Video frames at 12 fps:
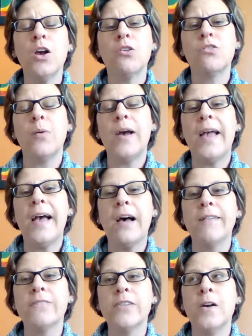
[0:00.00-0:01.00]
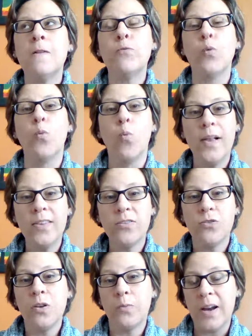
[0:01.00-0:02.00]
So I have one
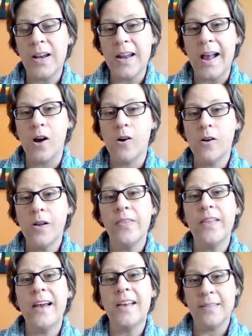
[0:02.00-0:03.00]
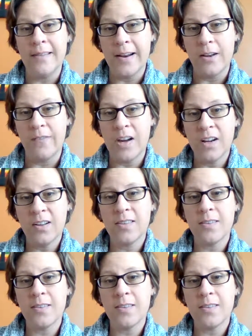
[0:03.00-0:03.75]
student right now that has a Dynavox.